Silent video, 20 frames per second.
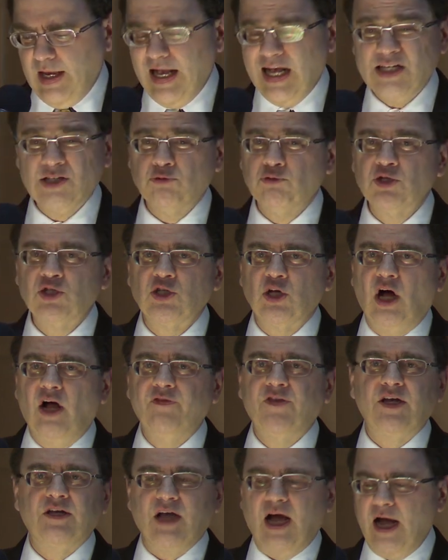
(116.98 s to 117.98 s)
As a
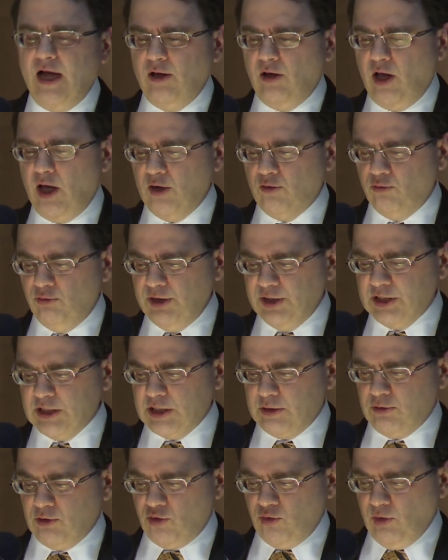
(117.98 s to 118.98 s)
result, the dialogue
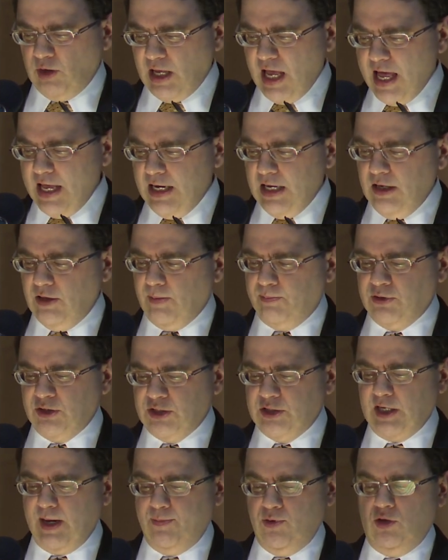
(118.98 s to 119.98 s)
risks creating the
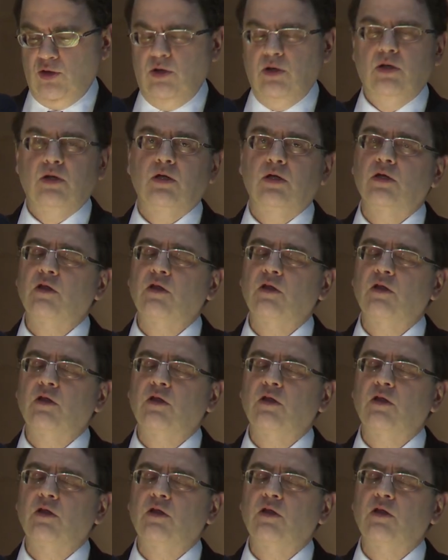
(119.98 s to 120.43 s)
perception